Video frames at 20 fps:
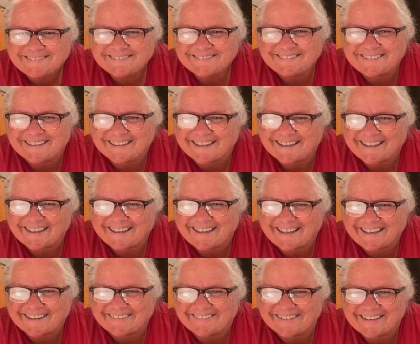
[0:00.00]
Yeah, I
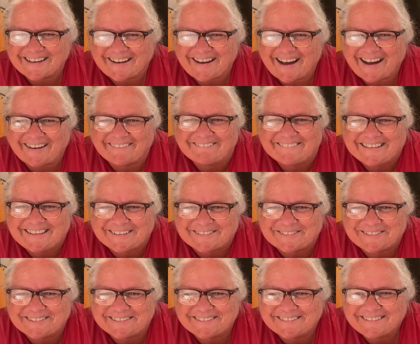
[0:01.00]
love it. Me
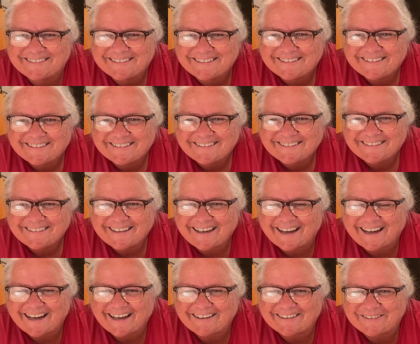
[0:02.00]
too.
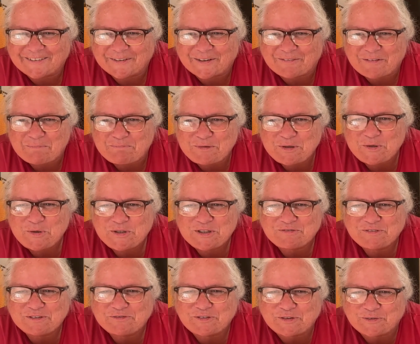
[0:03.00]
You have a
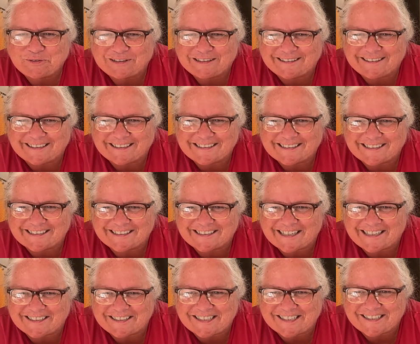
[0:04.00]
beautiful view, Linda, says
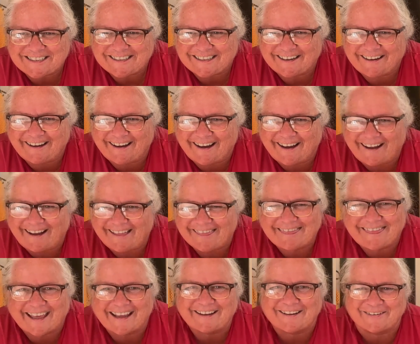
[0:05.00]
Angie. Yeah,
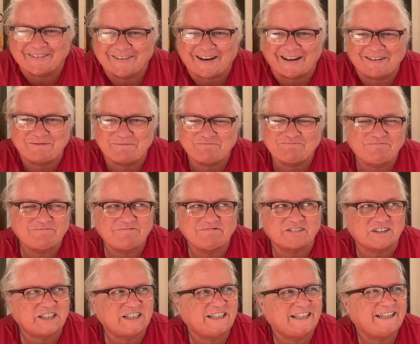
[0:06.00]
thank you. I'm
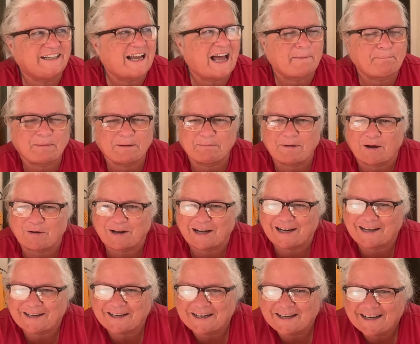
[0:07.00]
really happy about
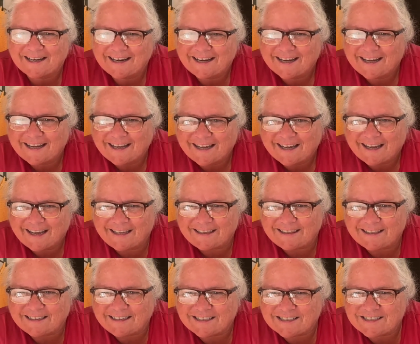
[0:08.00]
it. And
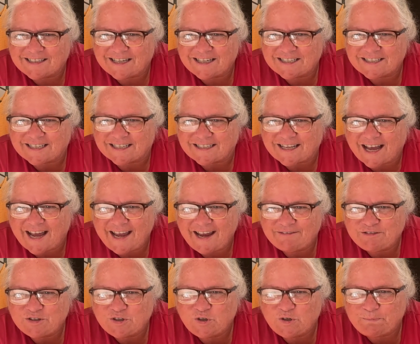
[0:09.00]
Linda Snyder says, I have
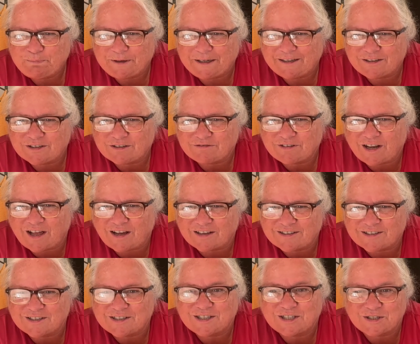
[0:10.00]
2 pairs of
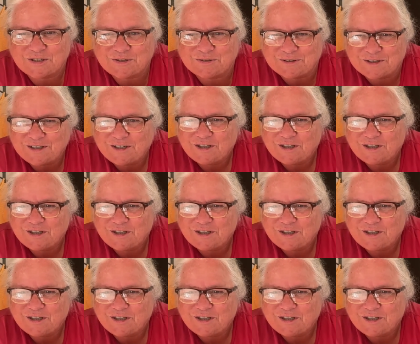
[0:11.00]
glasses too.